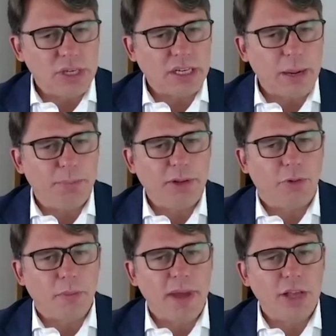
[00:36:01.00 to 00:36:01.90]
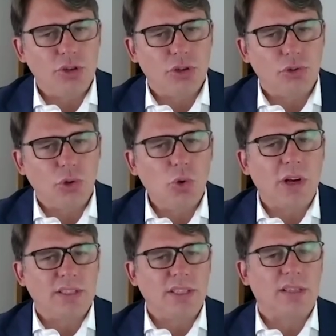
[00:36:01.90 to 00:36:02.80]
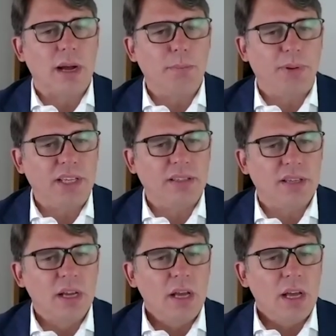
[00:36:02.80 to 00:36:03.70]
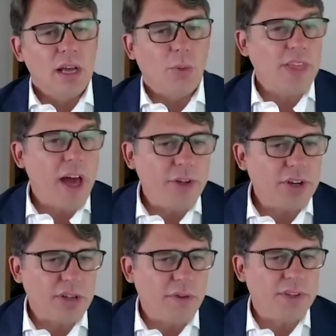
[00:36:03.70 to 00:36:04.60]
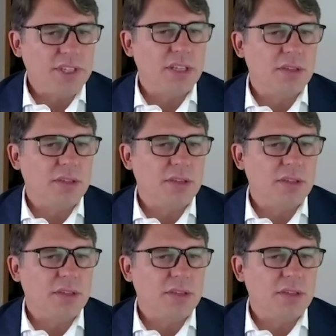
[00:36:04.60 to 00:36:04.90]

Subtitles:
and company formation, do you assist companies with other services?